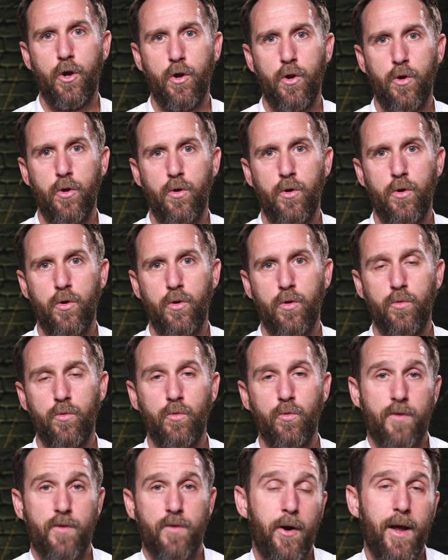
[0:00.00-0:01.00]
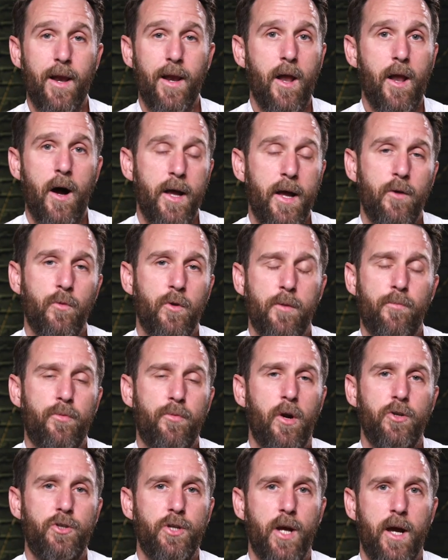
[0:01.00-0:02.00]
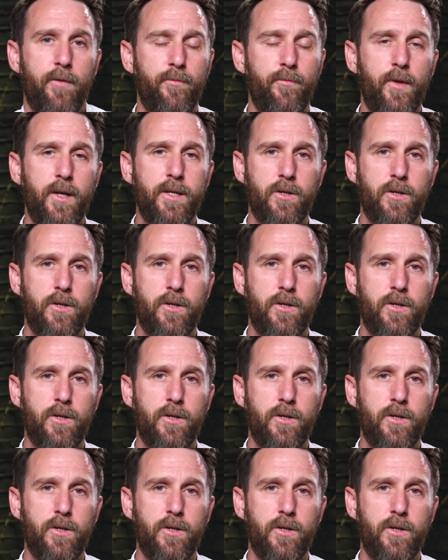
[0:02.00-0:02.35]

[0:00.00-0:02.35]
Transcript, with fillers: who was very aligned with the project.